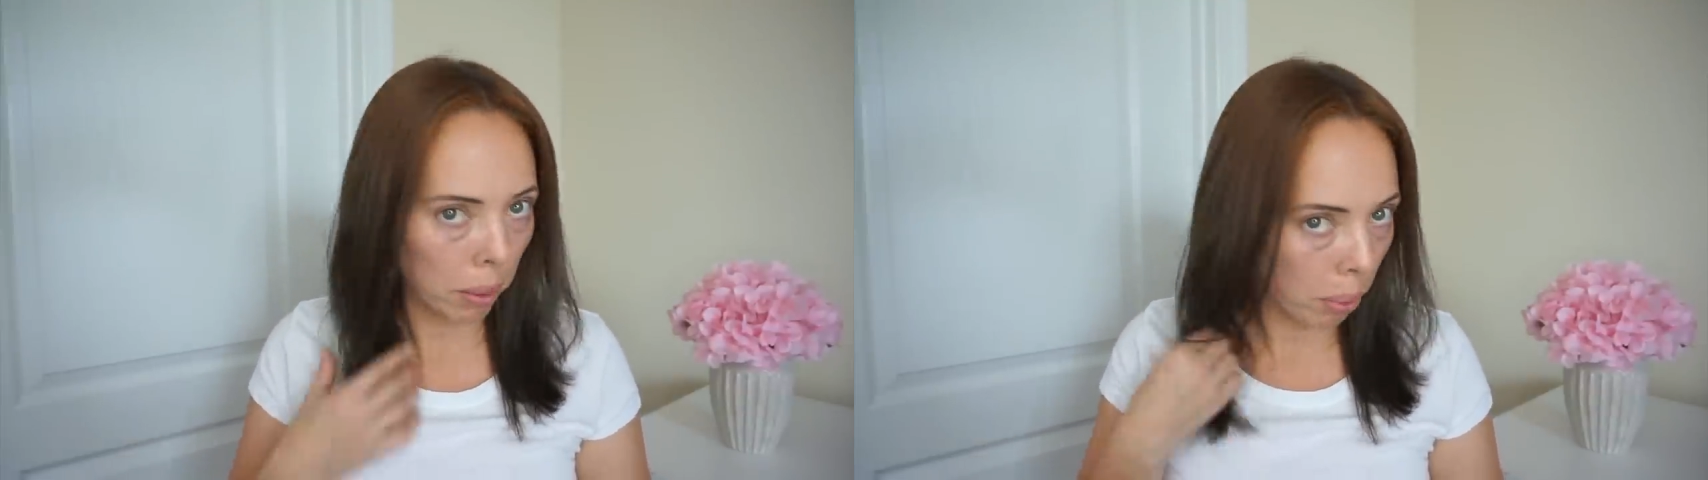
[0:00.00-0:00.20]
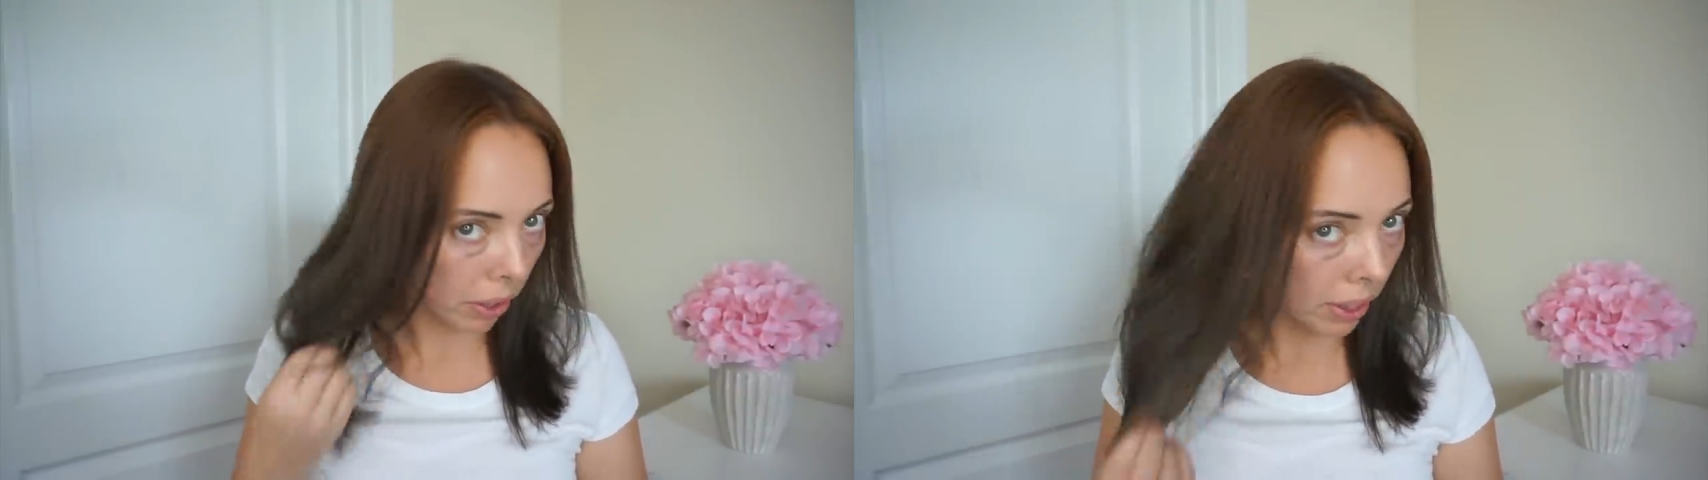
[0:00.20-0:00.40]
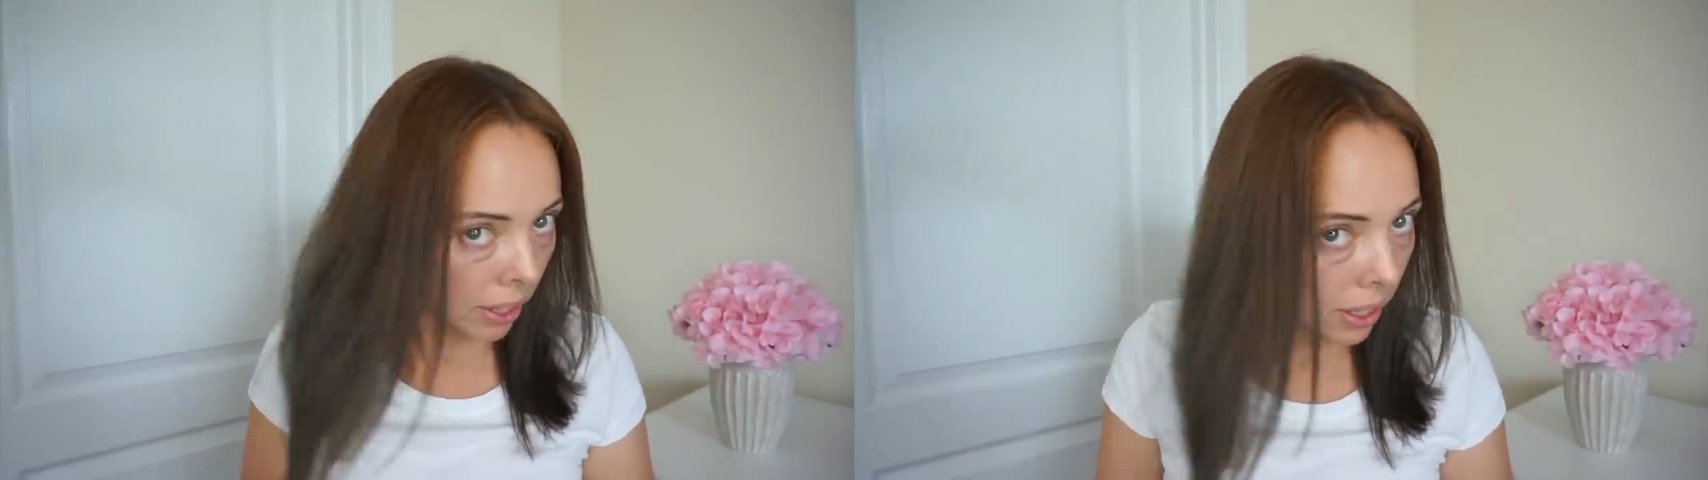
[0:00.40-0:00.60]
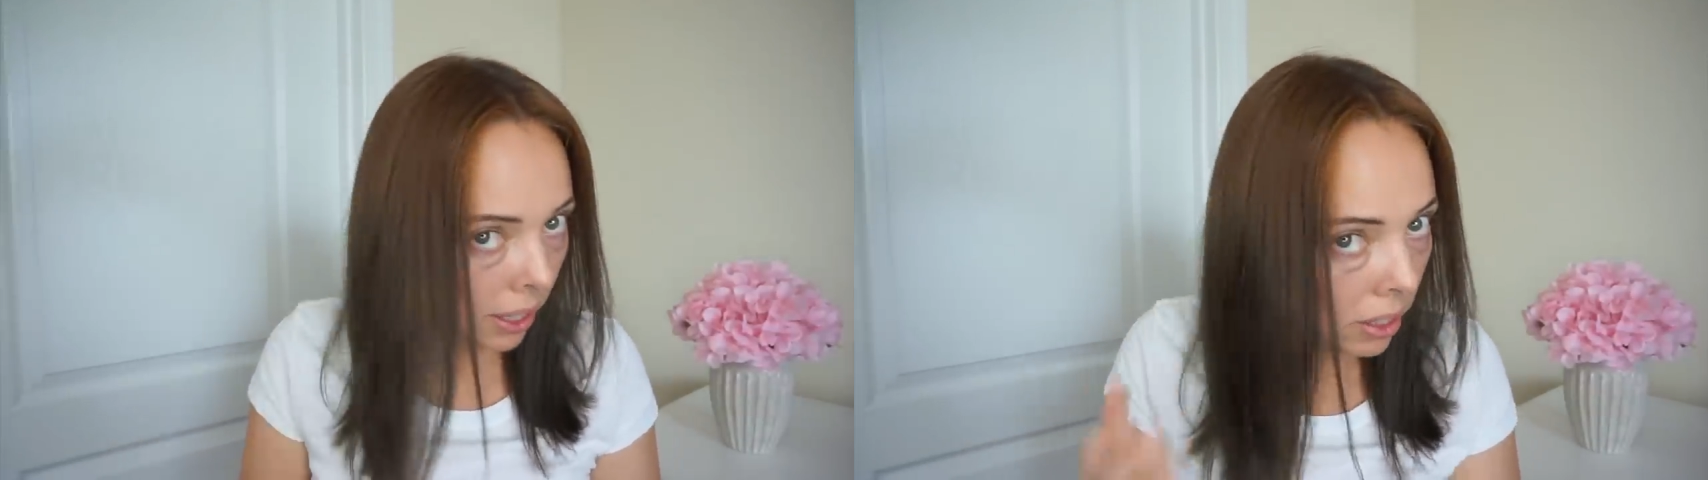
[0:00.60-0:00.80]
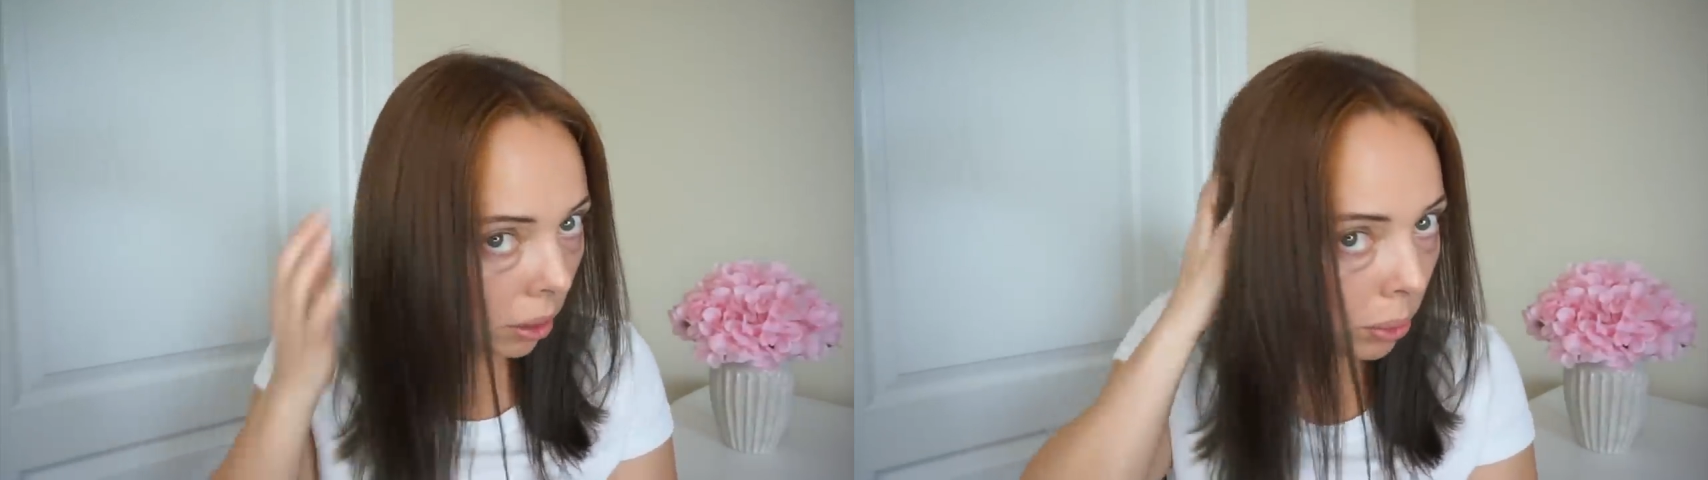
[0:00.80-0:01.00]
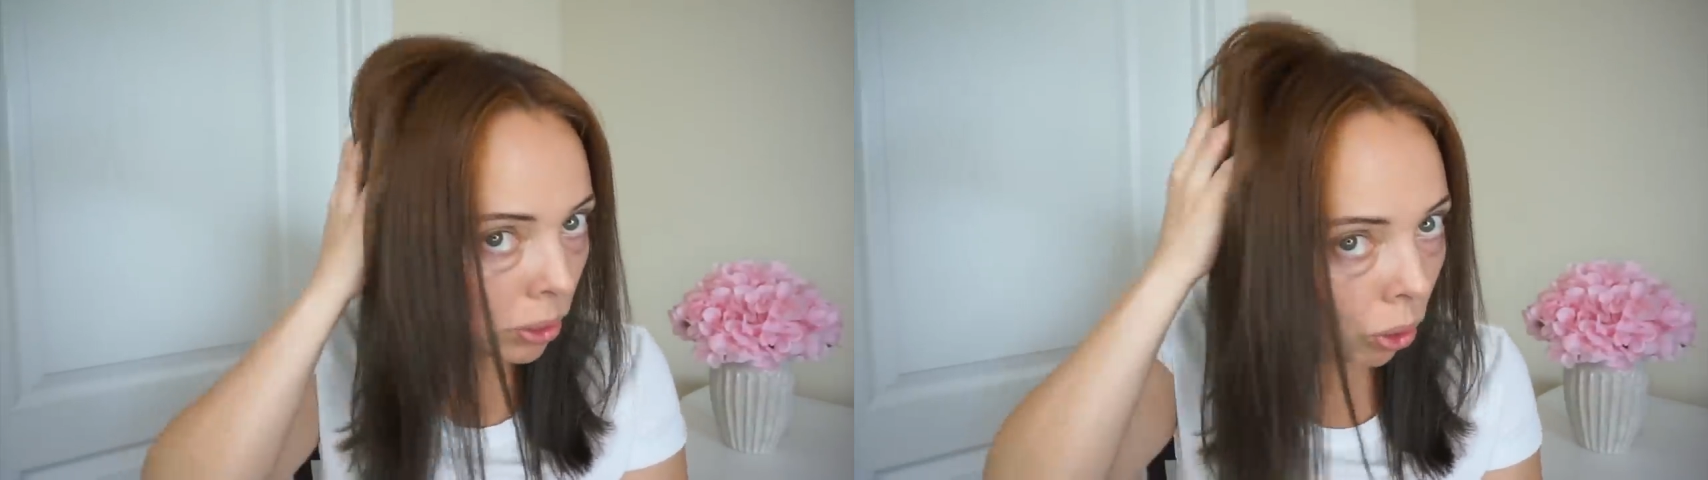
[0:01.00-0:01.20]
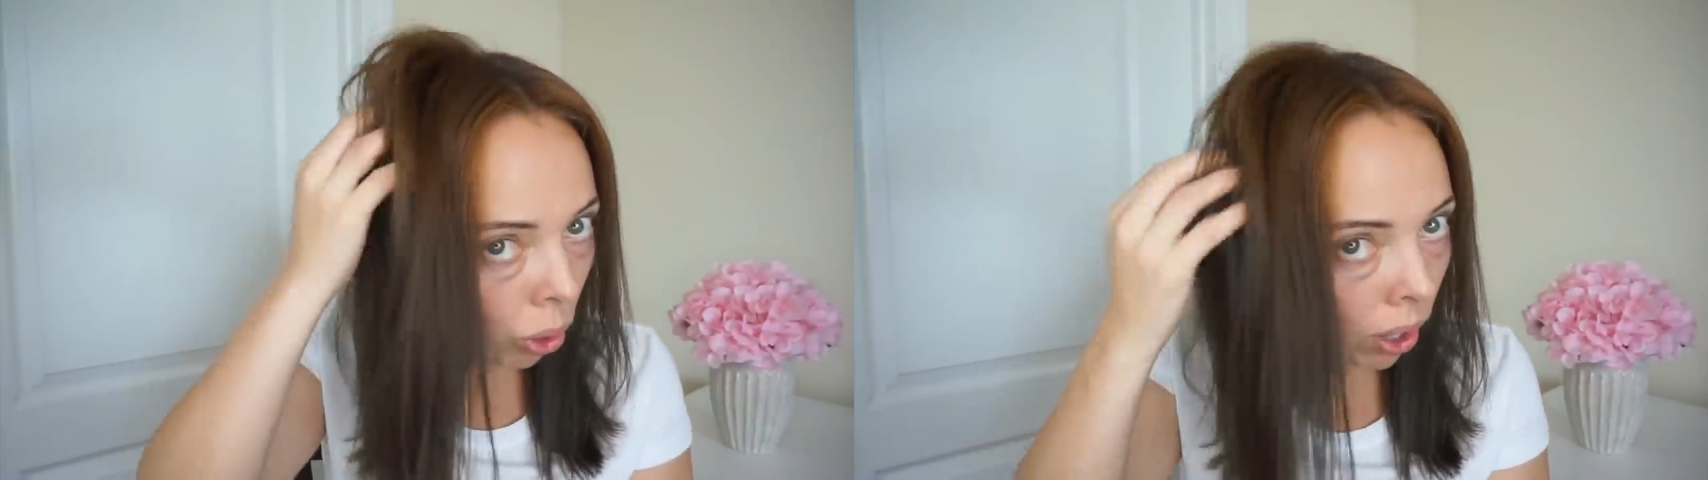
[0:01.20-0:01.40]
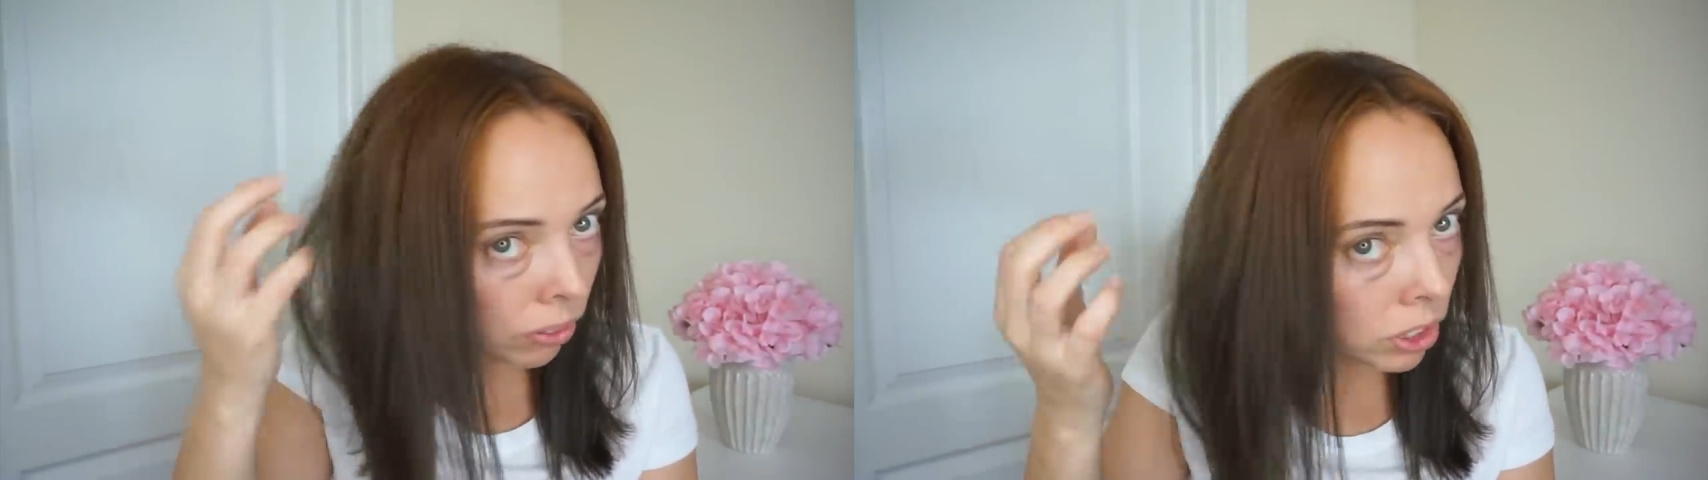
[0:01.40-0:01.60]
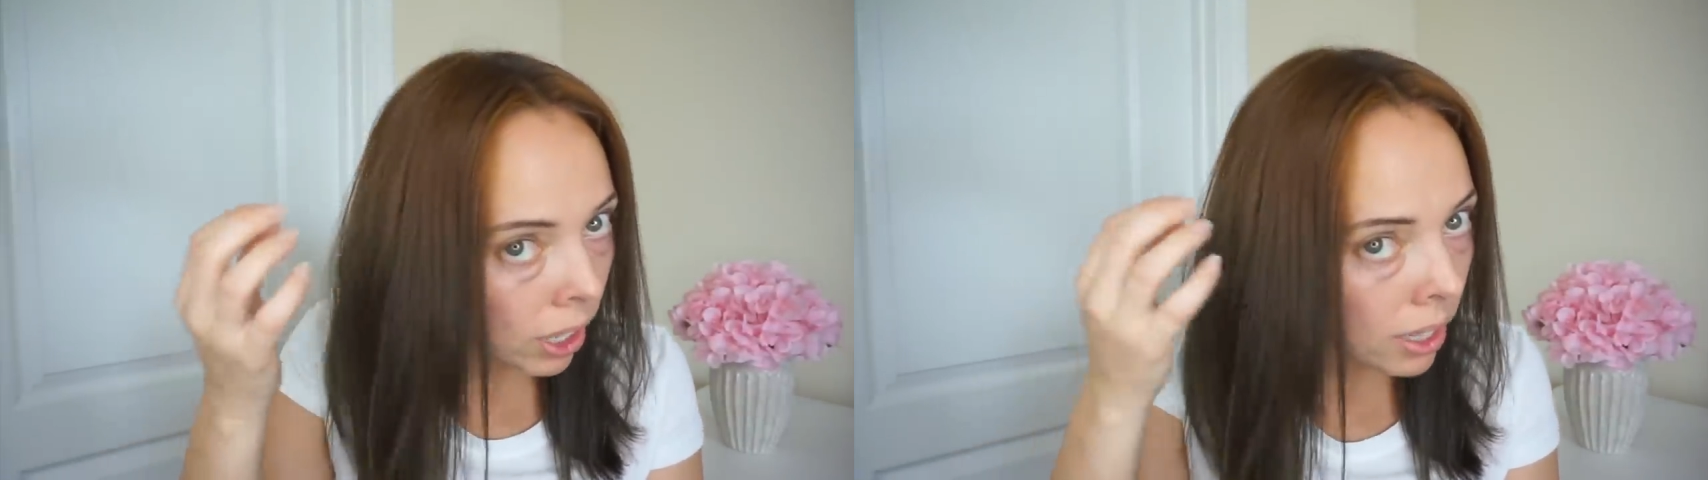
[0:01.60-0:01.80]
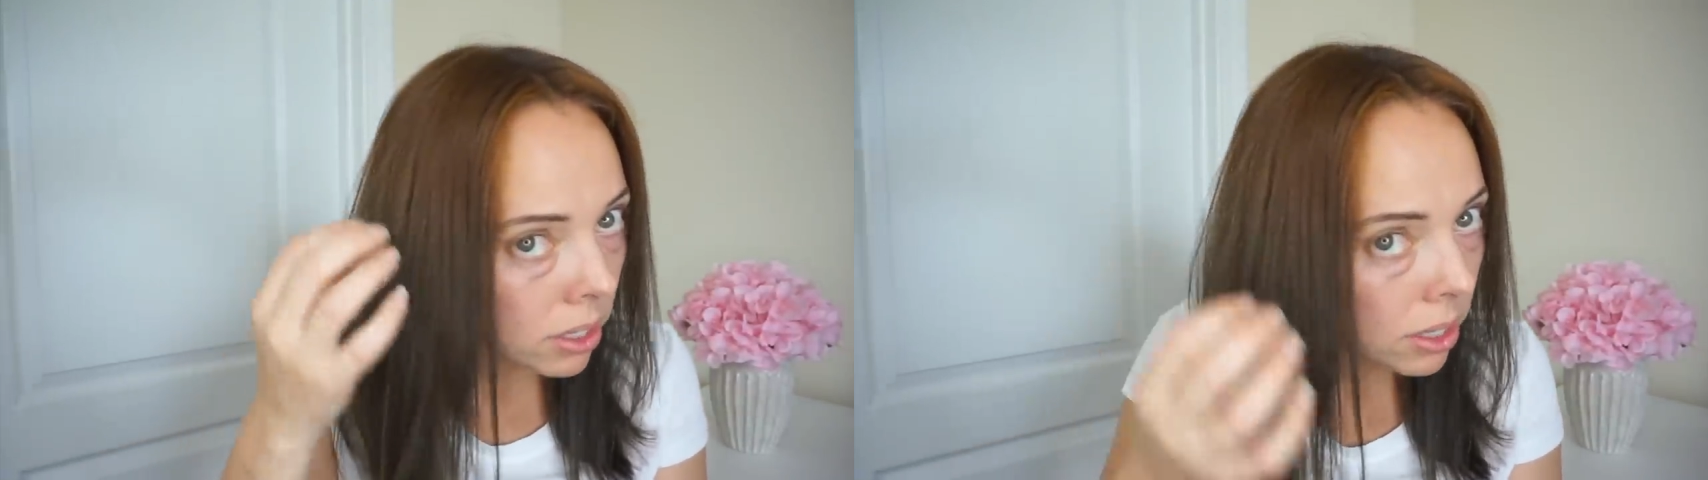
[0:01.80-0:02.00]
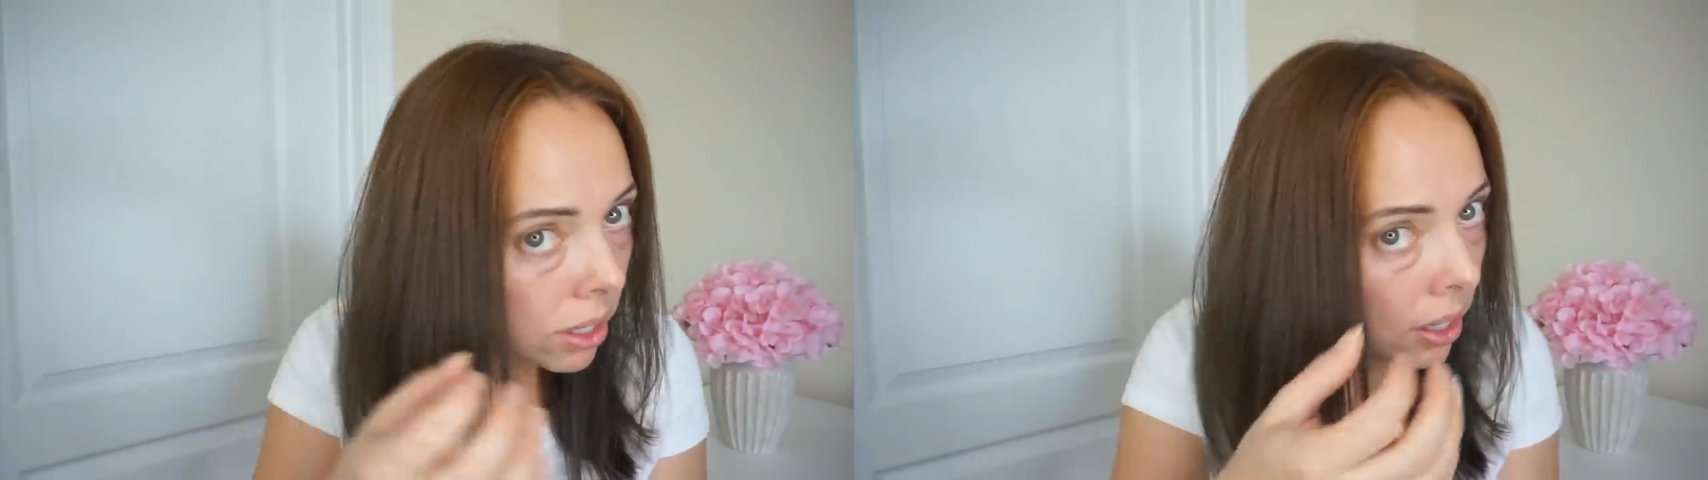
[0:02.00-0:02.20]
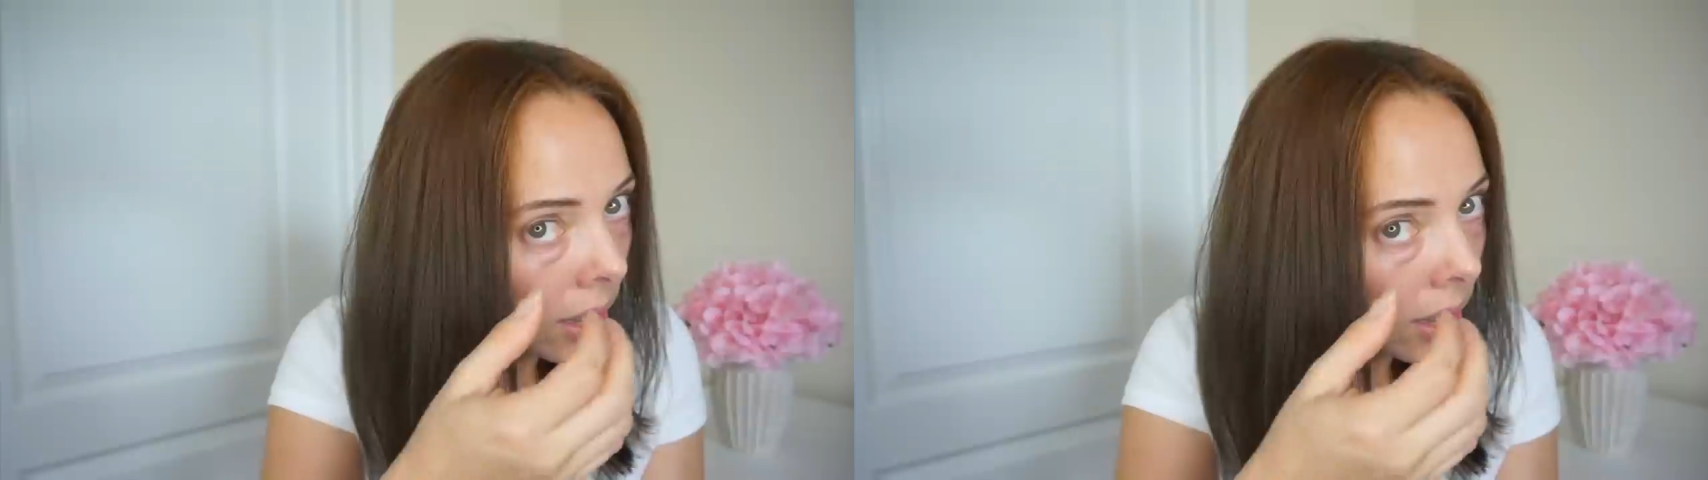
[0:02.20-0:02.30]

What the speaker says: but this is the result of just